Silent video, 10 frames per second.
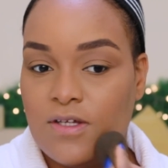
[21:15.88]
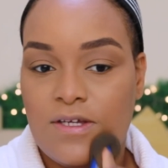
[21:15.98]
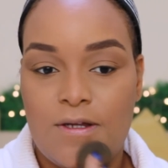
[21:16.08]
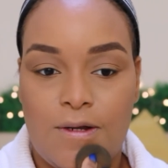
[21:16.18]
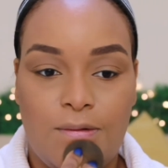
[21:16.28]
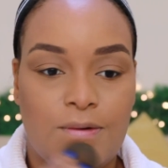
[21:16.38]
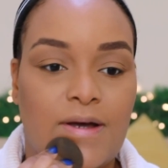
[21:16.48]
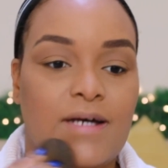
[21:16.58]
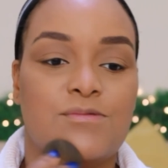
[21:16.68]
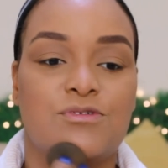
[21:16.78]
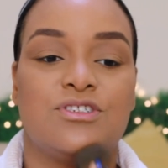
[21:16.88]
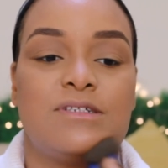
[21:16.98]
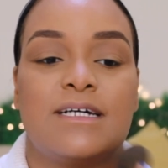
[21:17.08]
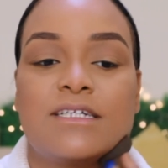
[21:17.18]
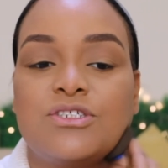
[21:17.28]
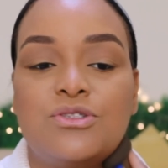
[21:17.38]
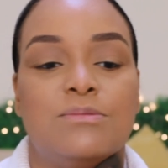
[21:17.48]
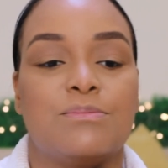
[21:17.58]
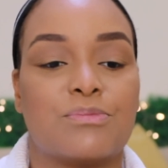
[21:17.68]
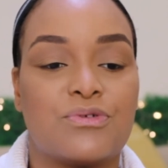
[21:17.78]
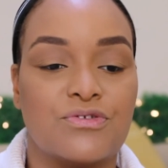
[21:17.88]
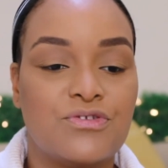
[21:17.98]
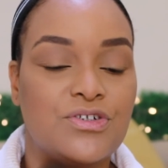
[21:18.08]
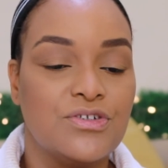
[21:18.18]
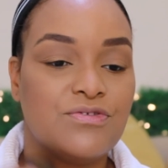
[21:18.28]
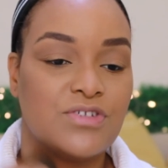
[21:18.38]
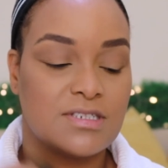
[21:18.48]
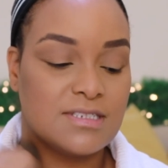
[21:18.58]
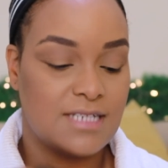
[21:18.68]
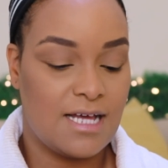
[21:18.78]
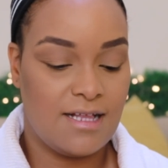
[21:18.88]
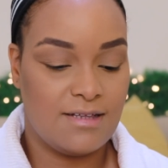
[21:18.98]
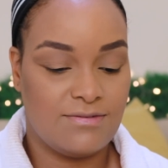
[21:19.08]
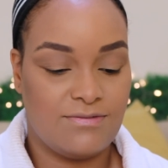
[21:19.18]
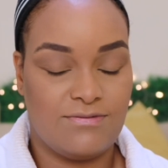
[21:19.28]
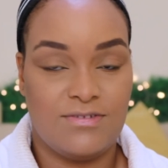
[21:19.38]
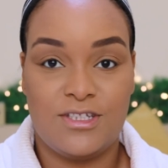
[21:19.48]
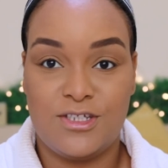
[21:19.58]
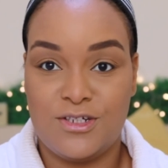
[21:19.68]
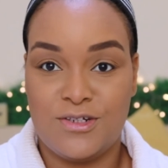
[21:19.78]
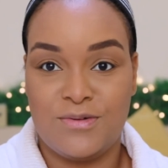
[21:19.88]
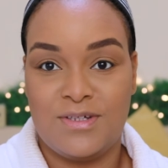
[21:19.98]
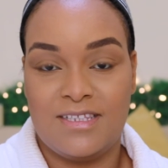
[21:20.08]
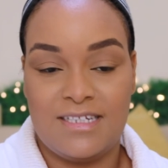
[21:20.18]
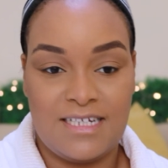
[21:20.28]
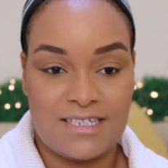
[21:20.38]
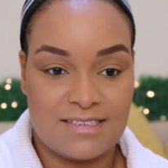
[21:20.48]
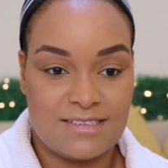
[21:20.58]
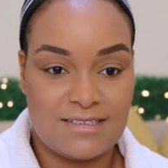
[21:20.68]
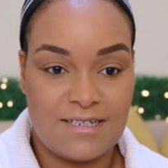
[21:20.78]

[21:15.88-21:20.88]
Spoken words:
You know, how would you like to improve yourself, you know, in the next